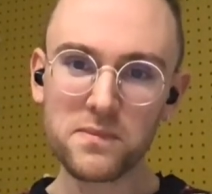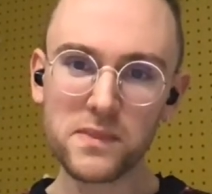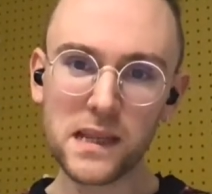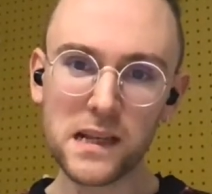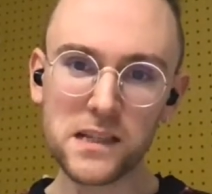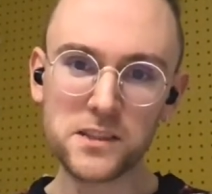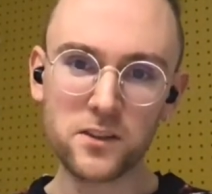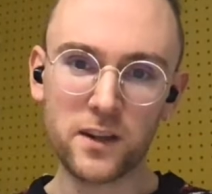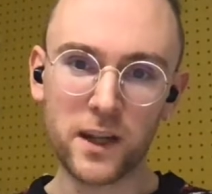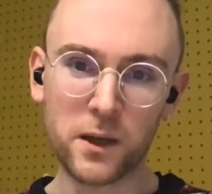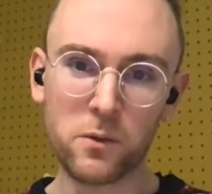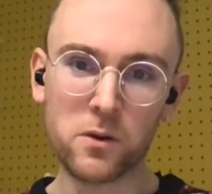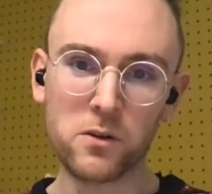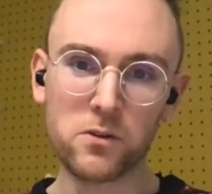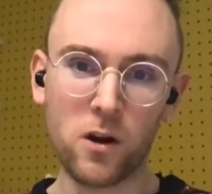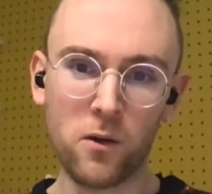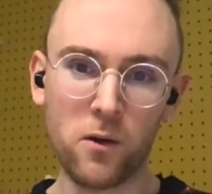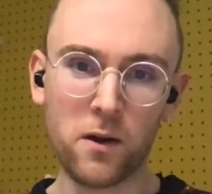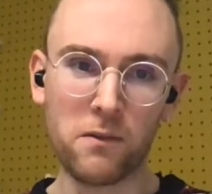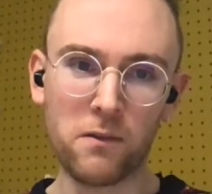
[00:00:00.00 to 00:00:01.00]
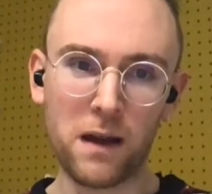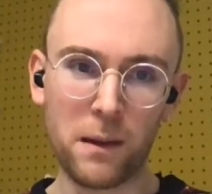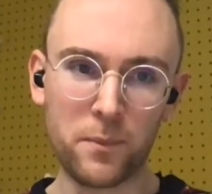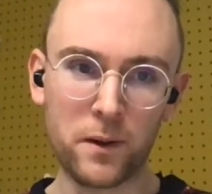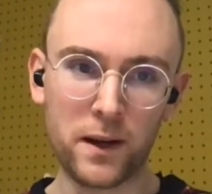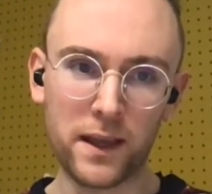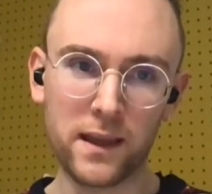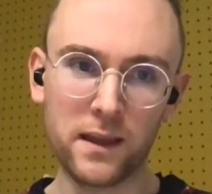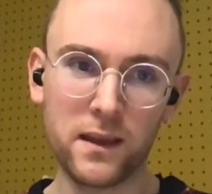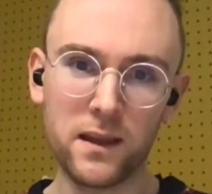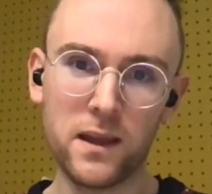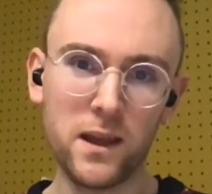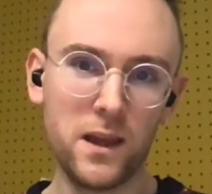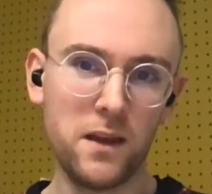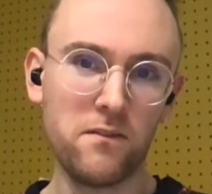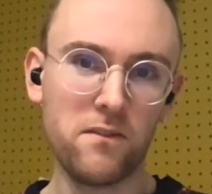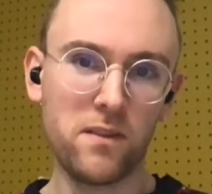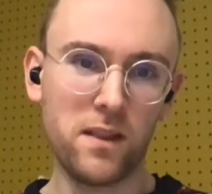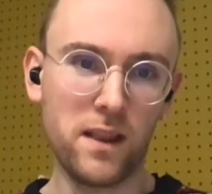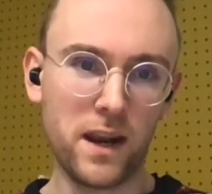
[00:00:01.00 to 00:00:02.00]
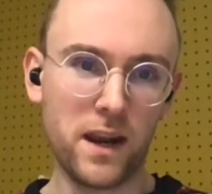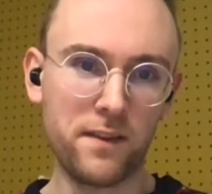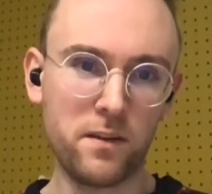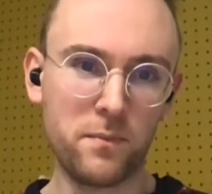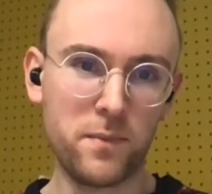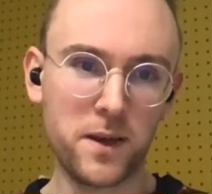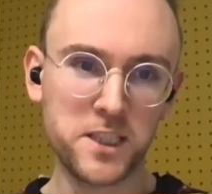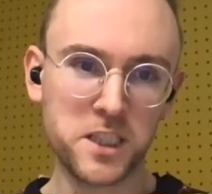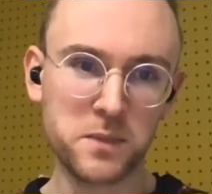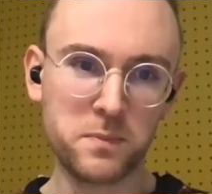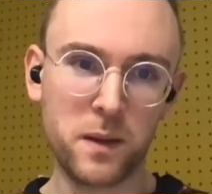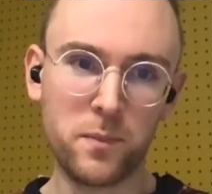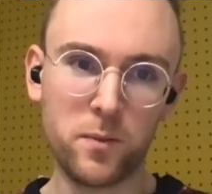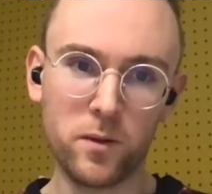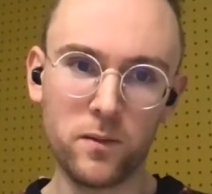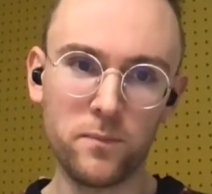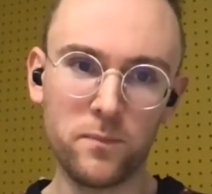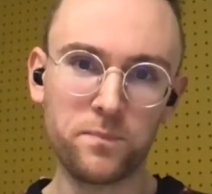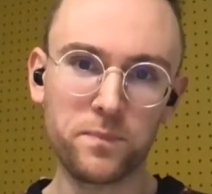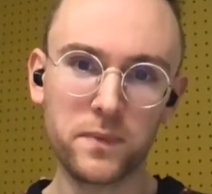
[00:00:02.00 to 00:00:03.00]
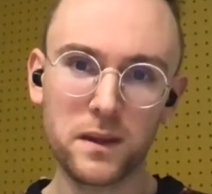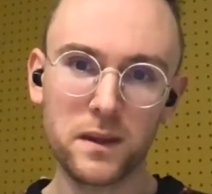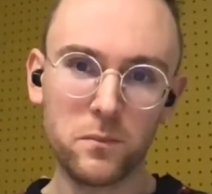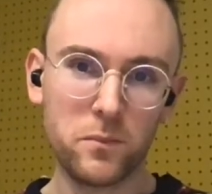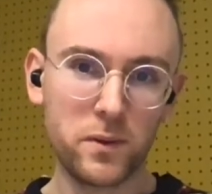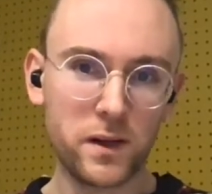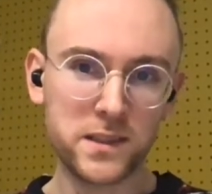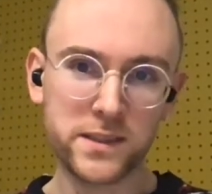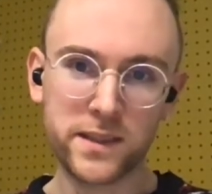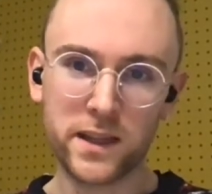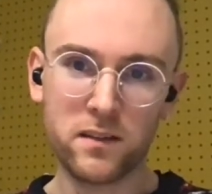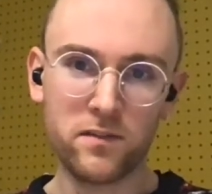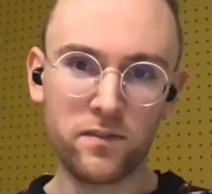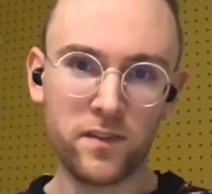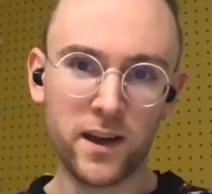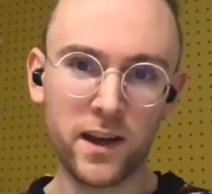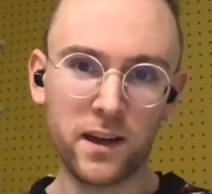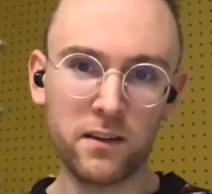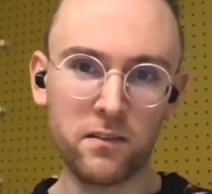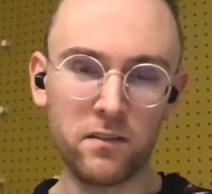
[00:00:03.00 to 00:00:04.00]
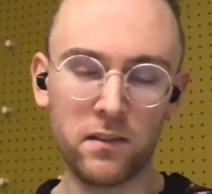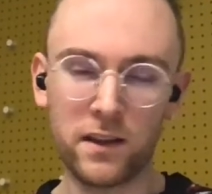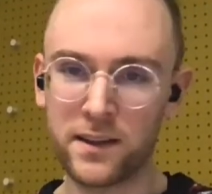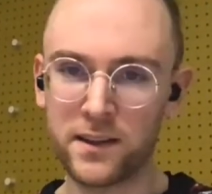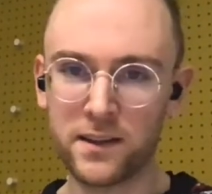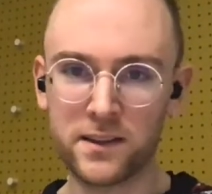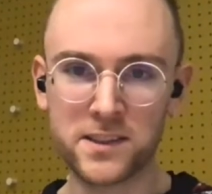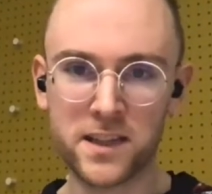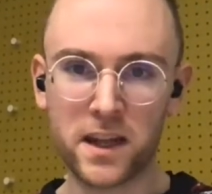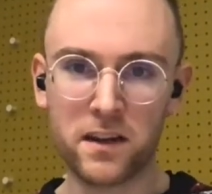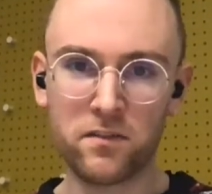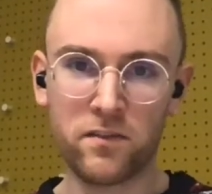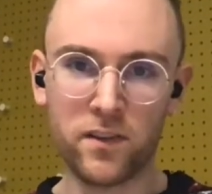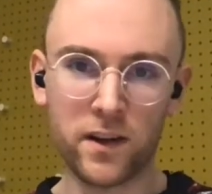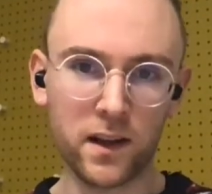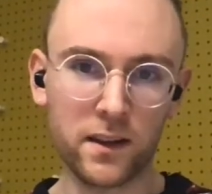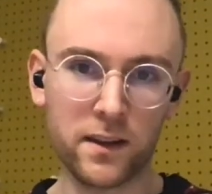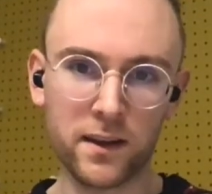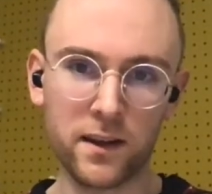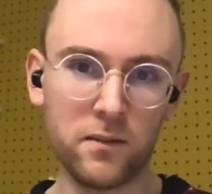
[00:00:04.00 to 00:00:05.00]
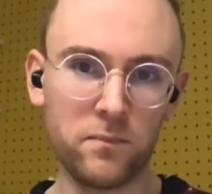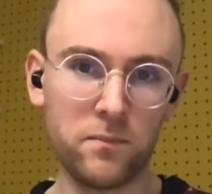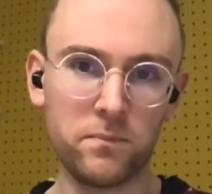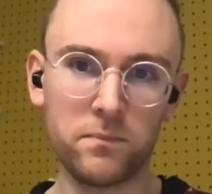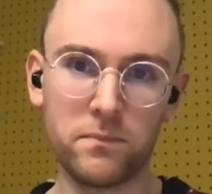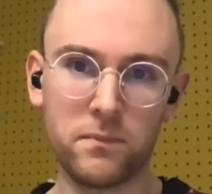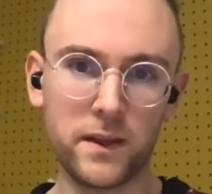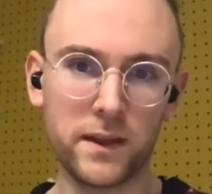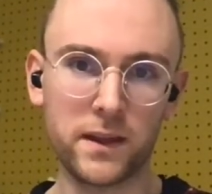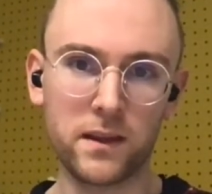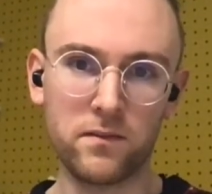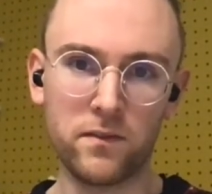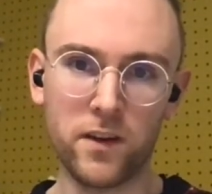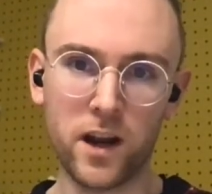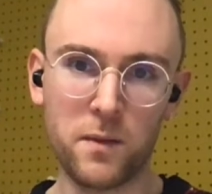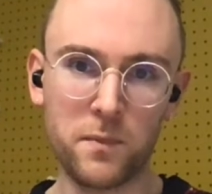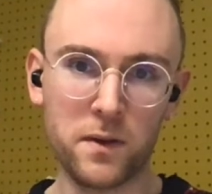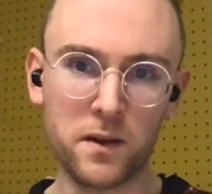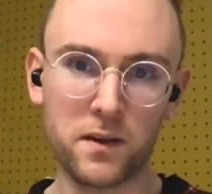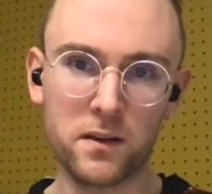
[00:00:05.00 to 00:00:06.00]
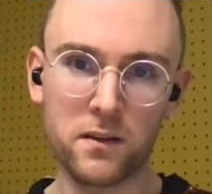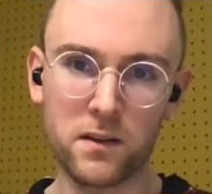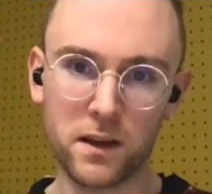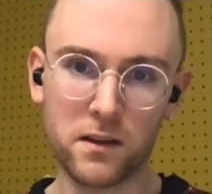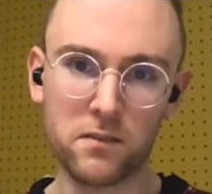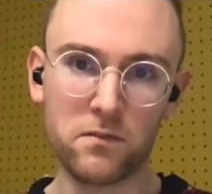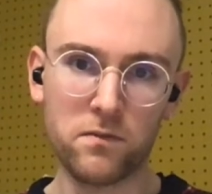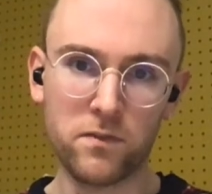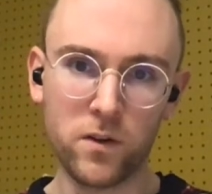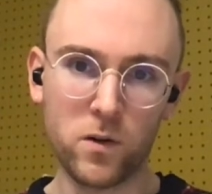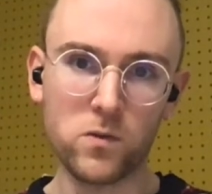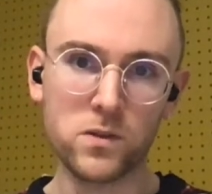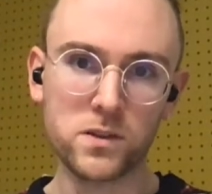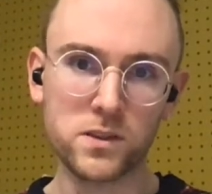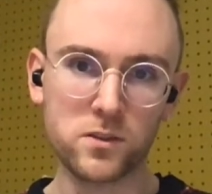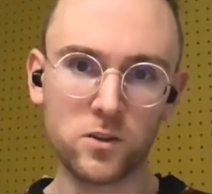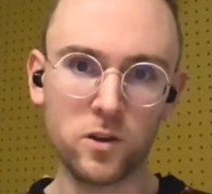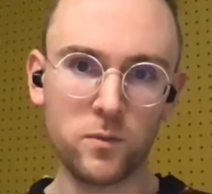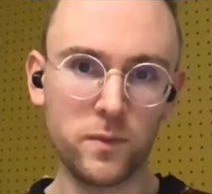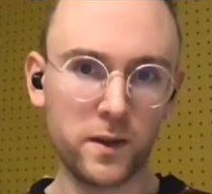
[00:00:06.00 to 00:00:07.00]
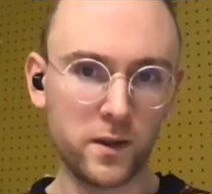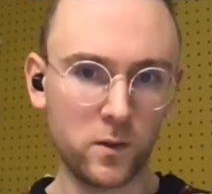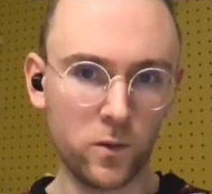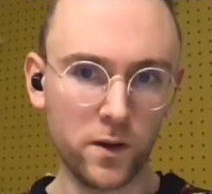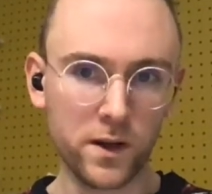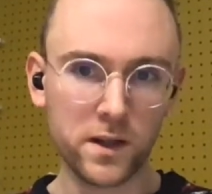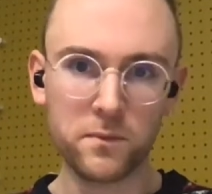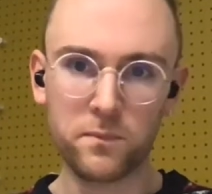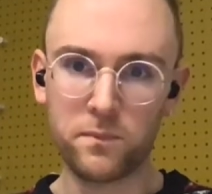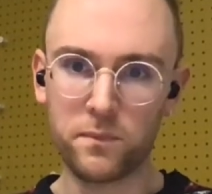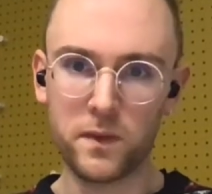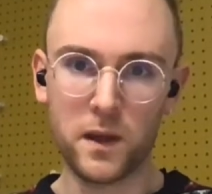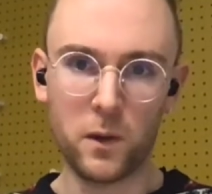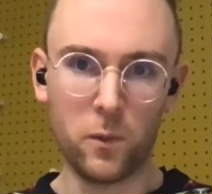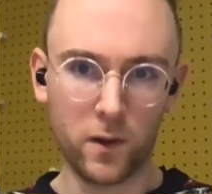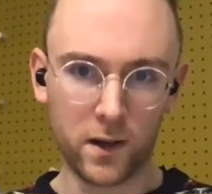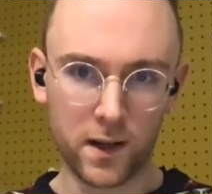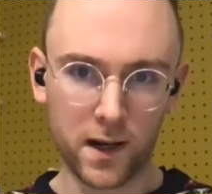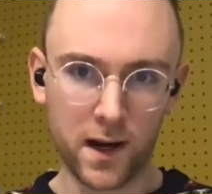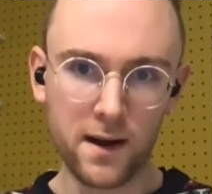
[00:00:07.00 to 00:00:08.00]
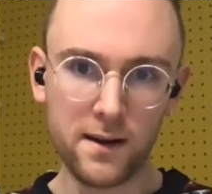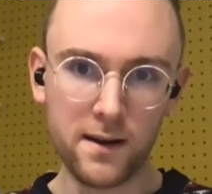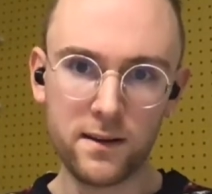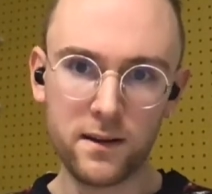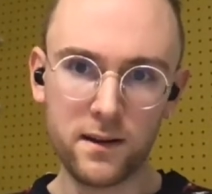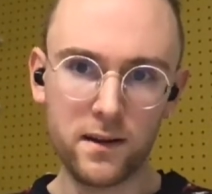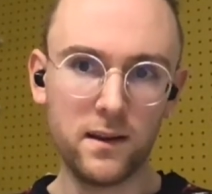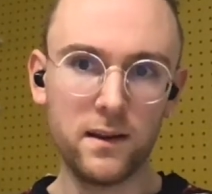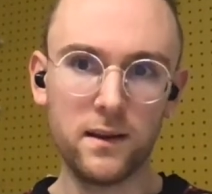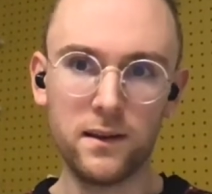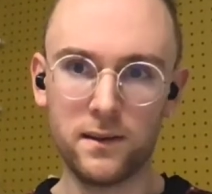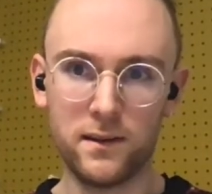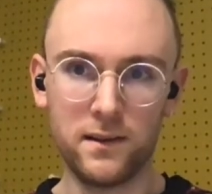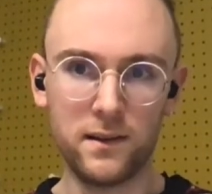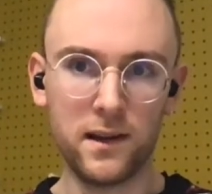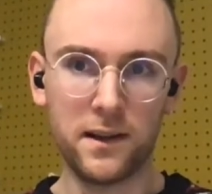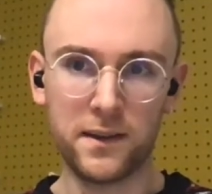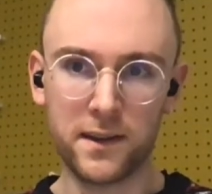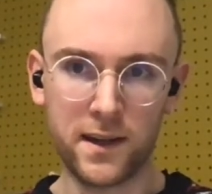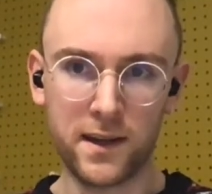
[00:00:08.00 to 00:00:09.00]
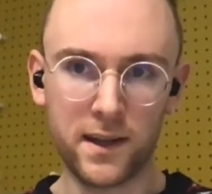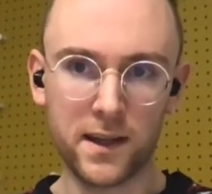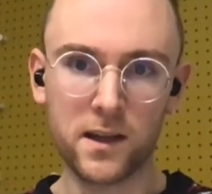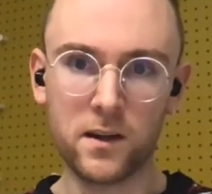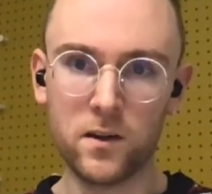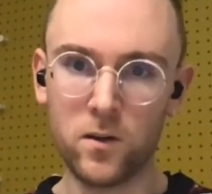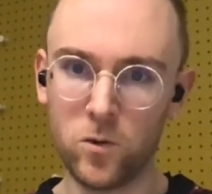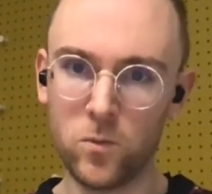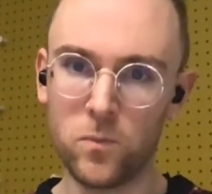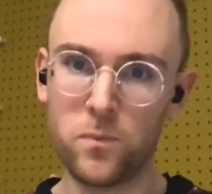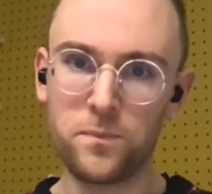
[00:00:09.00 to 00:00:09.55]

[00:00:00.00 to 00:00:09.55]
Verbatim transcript: so like we're growing rapidly a lot of ambitious people but it's not a fire it's not a volatile like environment like folks come into work they work hard uh, and then they go home